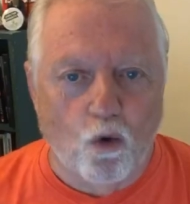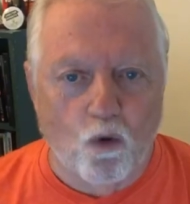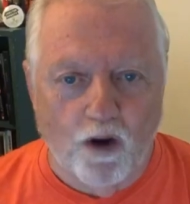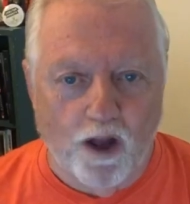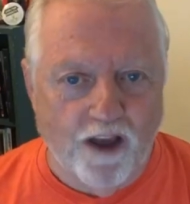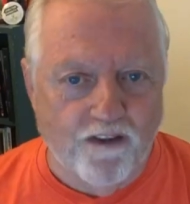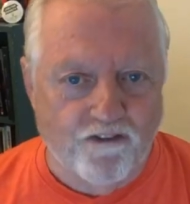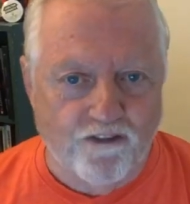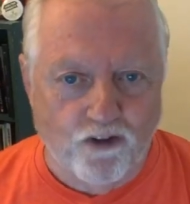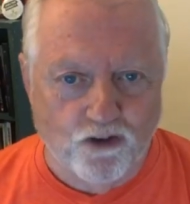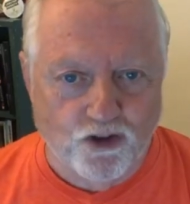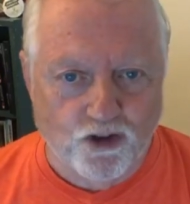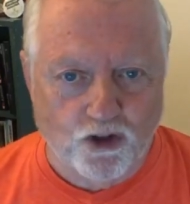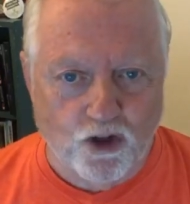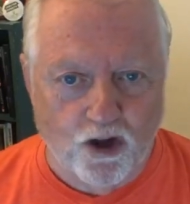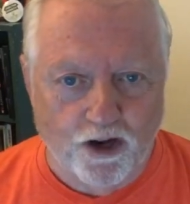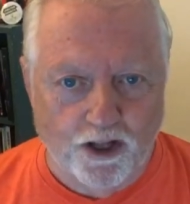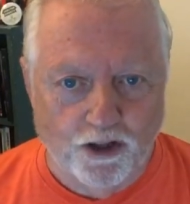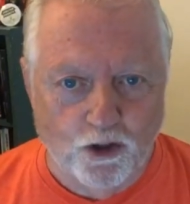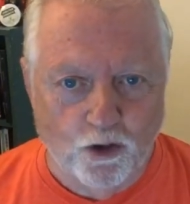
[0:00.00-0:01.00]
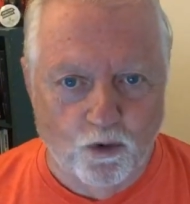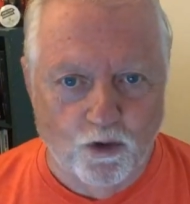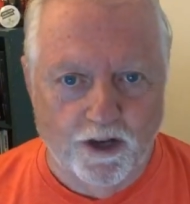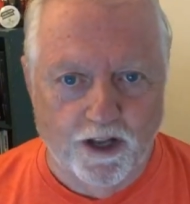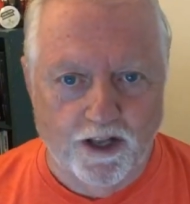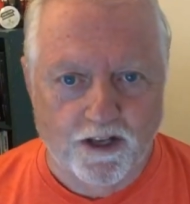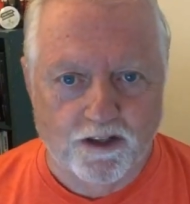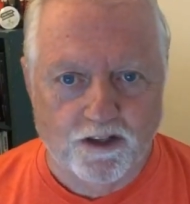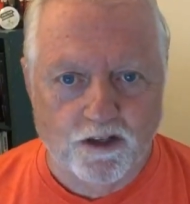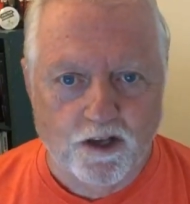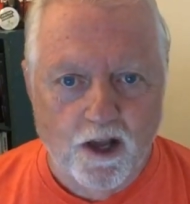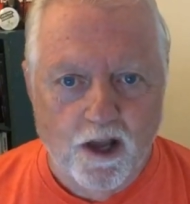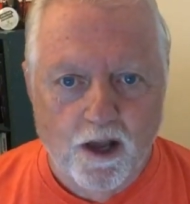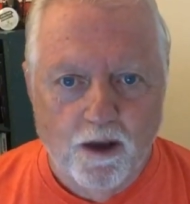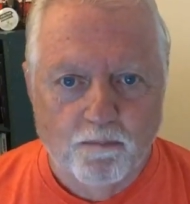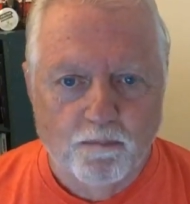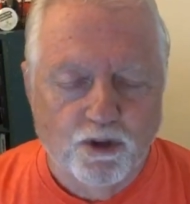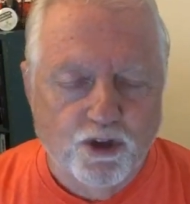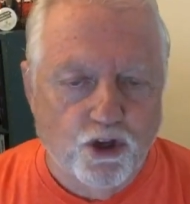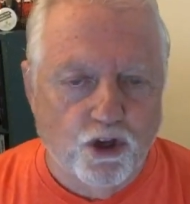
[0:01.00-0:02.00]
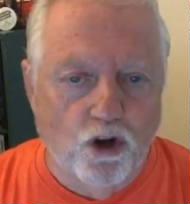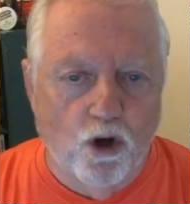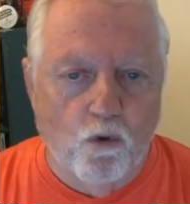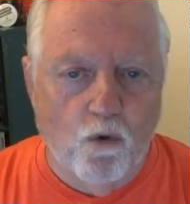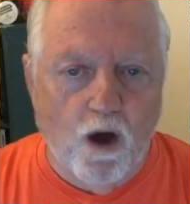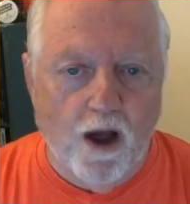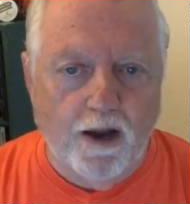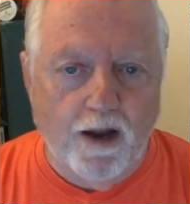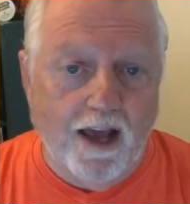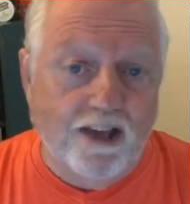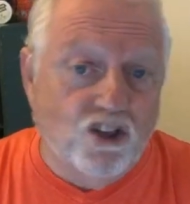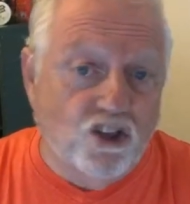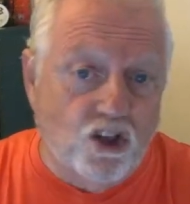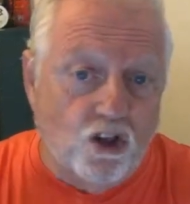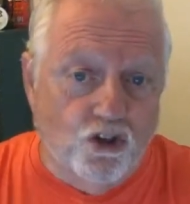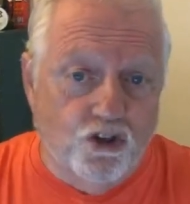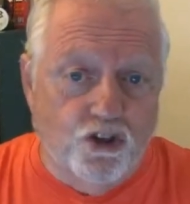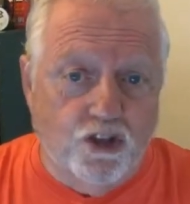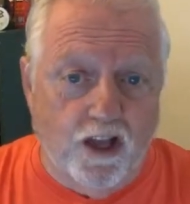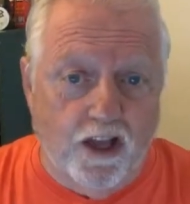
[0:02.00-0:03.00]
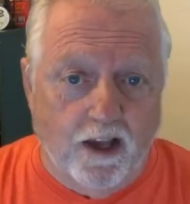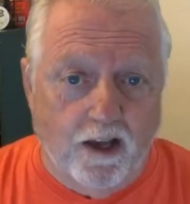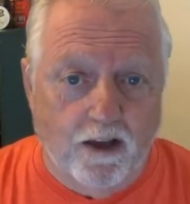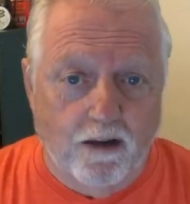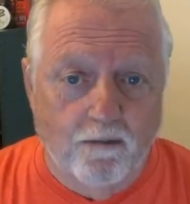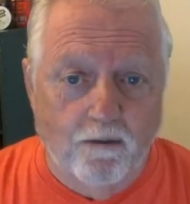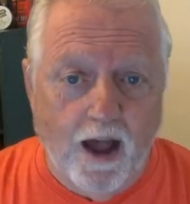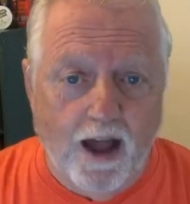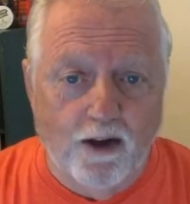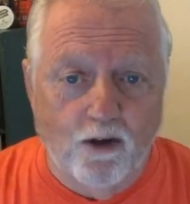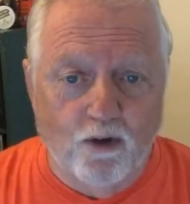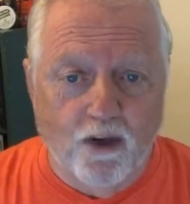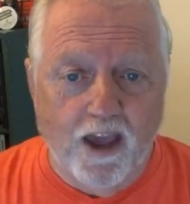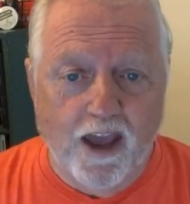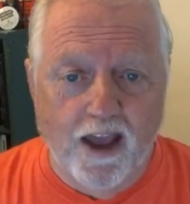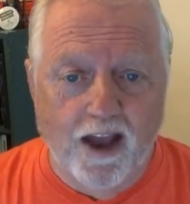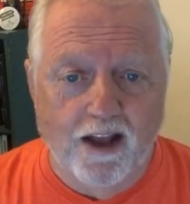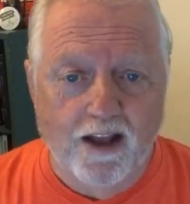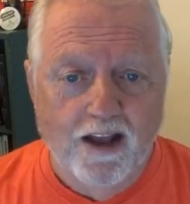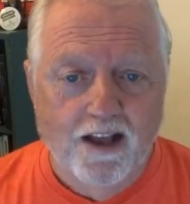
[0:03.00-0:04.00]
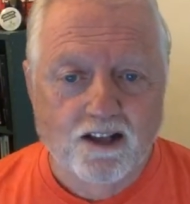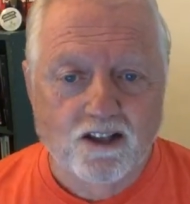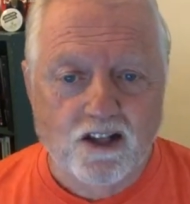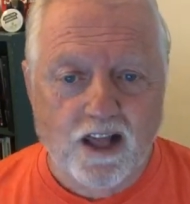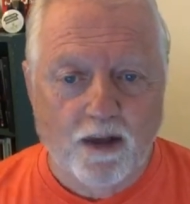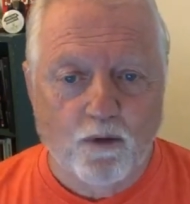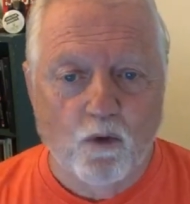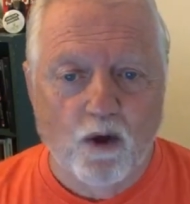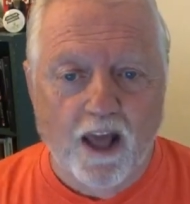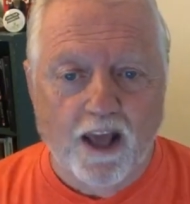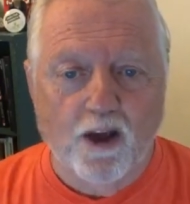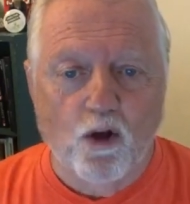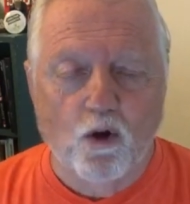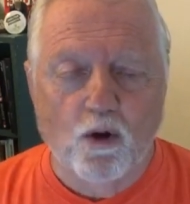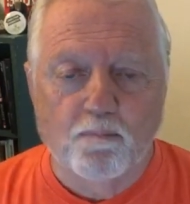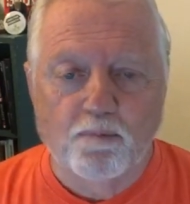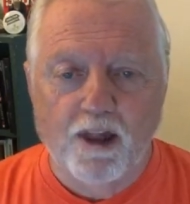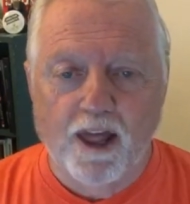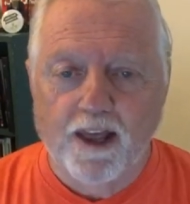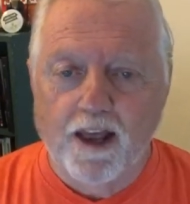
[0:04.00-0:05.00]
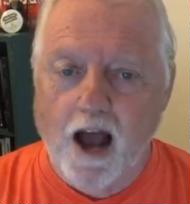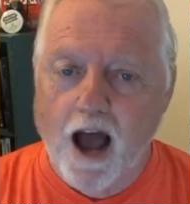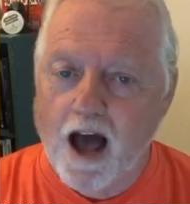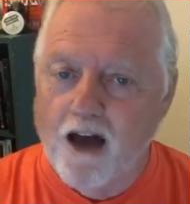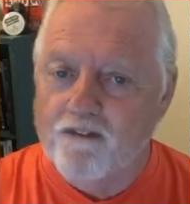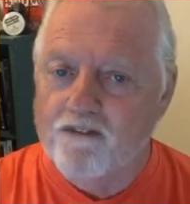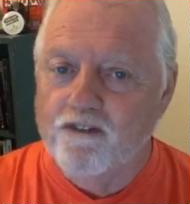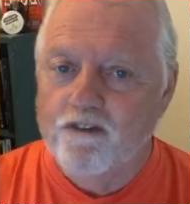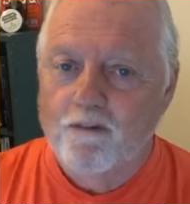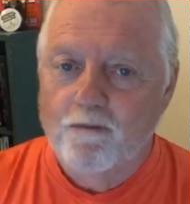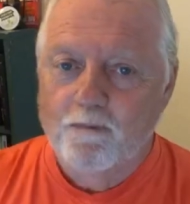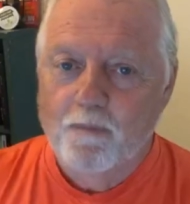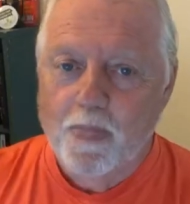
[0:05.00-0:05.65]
I first started doing these. But you know what? I still stink. I don't care. It's like when I go to play golf.